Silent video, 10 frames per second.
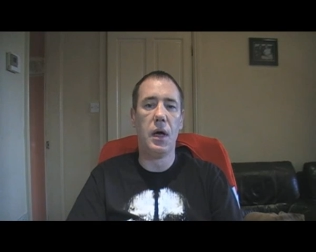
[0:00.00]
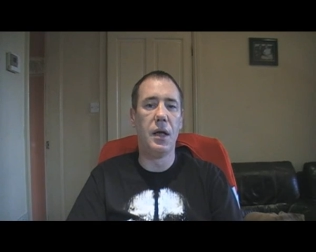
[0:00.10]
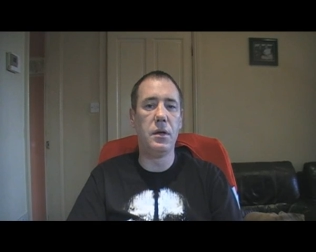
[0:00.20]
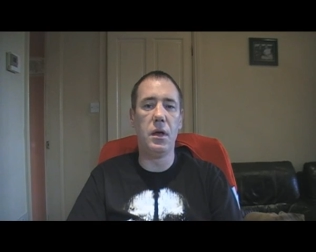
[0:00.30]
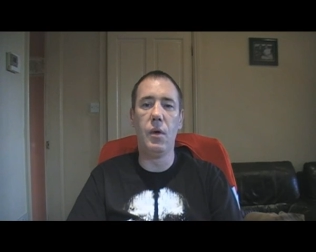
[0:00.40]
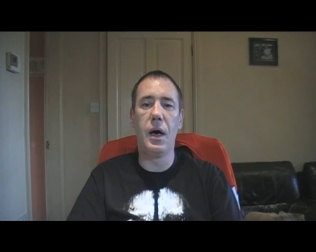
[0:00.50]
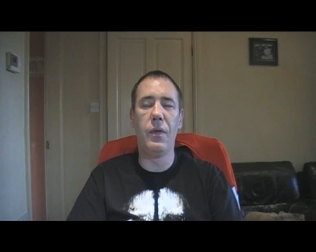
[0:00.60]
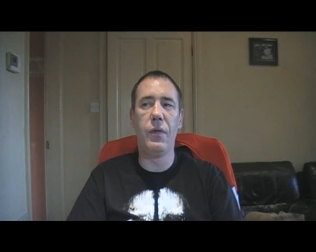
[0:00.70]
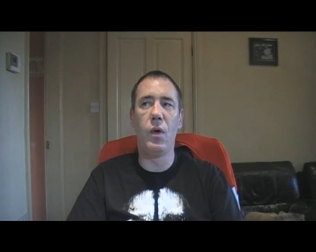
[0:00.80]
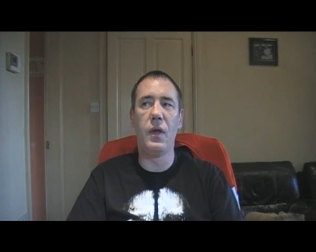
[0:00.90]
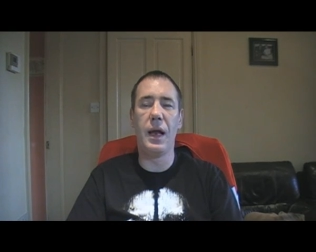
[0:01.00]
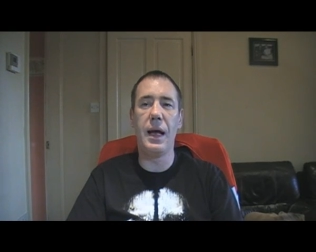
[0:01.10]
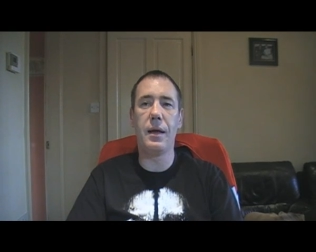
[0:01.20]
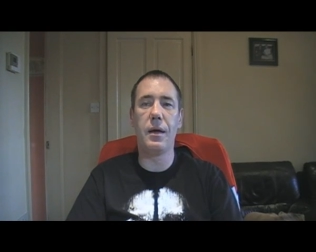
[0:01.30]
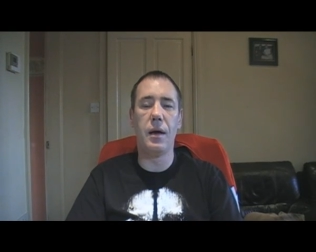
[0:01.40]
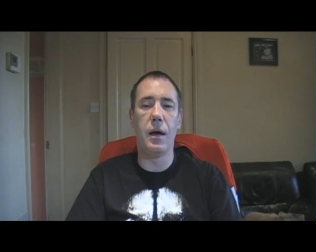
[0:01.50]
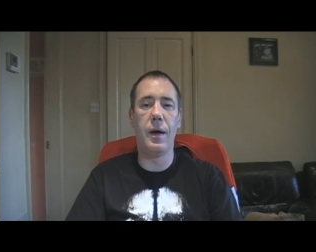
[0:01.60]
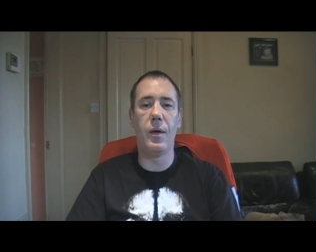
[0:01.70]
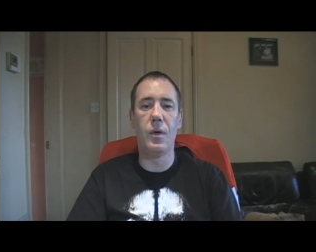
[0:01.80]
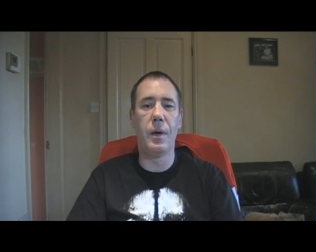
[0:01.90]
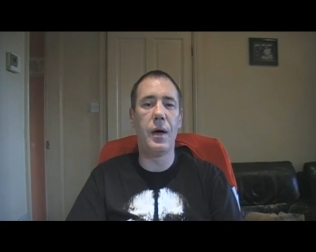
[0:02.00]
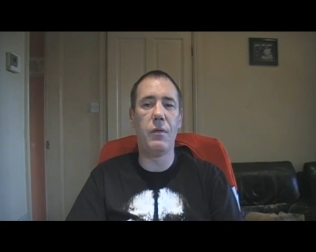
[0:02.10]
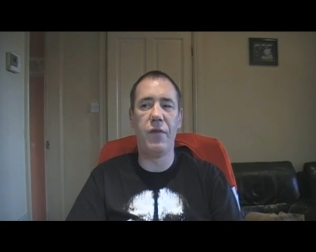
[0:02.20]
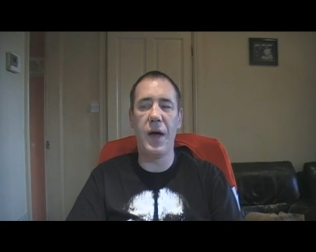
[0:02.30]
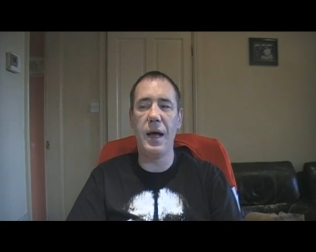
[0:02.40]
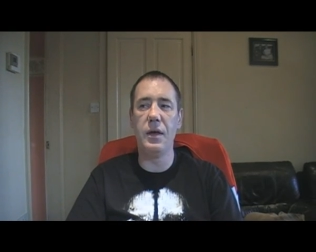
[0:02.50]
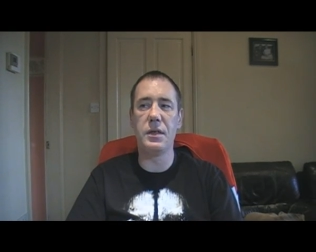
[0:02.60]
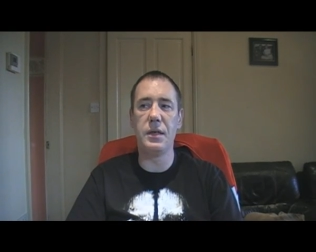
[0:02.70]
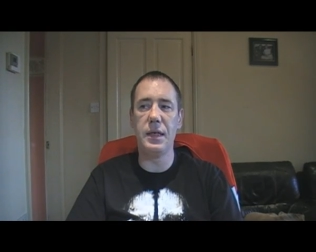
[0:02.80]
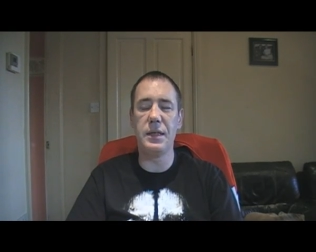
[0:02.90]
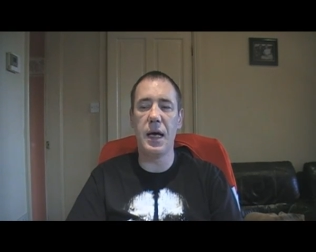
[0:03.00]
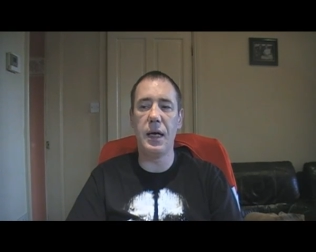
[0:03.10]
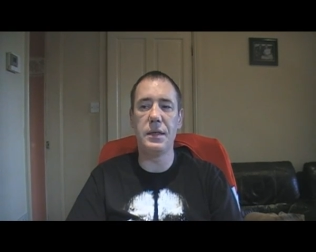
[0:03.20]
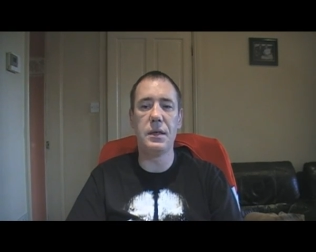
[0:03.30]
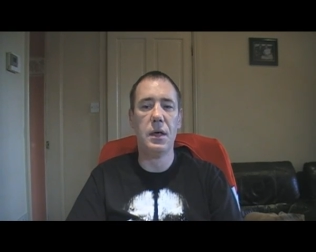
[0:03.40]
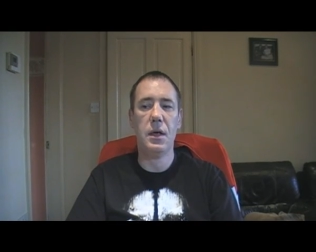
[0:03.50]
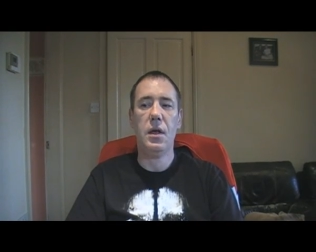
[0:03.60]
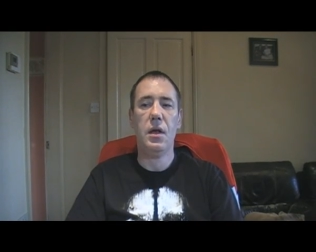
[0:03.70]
and you know how, what they're like about fairness these days.